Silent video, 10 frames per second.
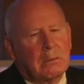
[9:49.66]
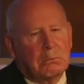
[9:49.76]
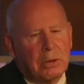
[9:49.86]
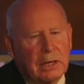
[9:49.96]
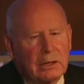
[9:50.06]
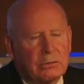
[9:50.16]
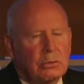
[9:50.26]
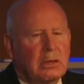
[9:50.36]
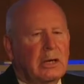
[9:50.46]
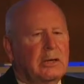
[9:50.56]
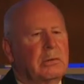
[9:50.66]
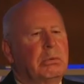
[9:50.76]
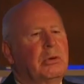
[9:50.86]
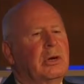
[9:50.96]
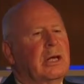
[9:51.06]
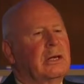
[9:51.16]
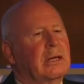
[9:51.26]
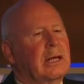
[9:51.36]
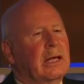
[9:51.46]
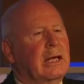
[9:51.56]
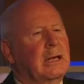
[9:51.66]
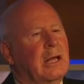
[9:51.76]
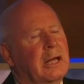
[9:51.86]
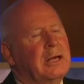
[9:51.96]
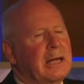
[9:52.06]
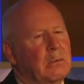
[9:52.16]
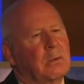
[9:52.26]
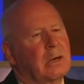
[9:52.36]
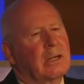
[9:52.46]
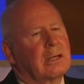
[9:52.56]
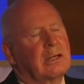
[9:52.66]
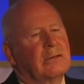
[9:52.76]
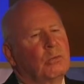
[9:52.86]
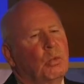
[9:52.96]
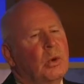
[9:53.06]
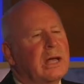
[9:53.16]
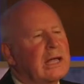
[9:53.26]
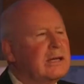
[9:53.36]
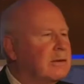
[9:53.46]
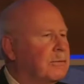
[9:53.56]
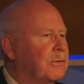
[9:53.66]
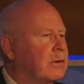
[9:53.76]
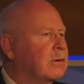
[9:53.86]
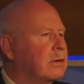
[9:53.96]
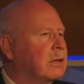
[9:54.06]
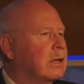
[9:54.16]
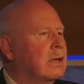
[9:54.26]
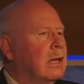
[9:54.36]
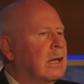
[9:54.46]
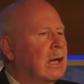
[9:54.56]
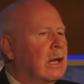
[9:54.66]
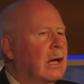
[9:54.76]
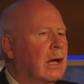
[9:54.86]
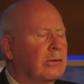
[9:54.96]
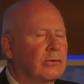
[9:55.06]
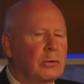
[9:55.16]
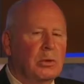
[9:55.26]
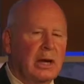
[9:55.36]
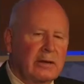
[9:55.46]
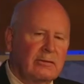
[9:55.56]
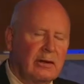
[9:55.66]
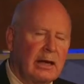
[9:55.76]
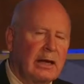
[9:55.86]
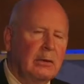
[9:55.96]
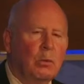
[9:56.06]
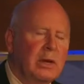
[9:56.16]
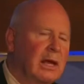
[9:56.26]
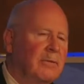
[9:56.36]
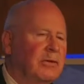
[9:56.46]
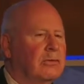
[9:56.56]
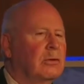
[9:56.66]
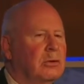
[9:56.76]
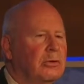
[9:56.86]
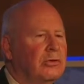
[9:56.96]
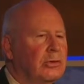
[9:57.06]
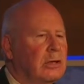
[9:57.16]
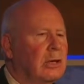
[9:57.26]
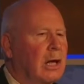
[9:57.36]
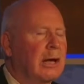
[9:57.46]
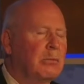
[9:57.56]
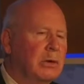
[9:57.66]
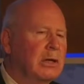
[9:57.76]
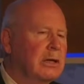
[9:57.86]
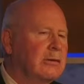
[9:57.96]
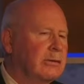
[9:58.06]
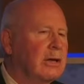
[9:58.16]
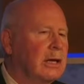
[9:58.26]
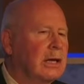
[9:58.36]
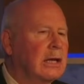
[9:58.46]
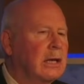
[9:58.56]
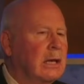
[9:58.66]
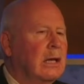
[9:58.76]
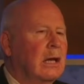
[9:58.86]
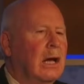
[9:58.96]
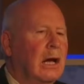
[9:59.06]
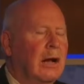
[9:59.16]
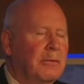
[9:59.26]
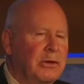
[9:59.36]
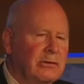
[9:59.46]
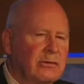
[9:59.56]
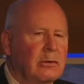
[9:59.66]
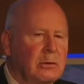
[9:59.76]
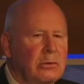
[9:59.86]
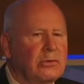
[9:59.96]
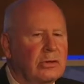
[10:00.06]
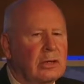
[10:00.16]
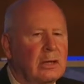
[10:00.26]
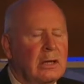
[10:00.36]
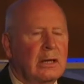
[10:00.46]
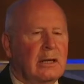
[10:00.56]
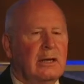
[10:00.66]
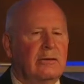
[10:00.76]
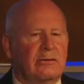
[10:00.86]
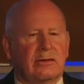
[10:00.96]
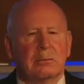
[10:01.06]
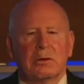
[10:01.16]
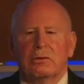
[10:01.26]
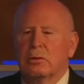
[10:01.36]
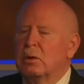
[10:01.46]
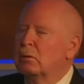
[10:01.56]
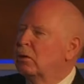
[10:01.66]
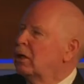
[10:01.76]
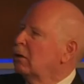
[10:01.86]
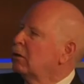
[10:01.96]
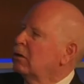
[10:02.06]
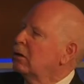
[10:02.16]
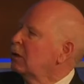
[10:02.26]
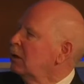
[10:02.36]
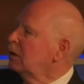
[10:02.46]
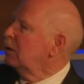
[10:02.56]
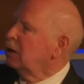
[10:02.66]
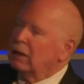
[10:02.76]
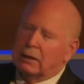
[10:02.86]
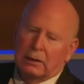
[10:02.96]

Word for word: bring it to another point. And a network is way different uh, so when I say we have a solution, I'm really saying uh, this solution is similar to what we learned in the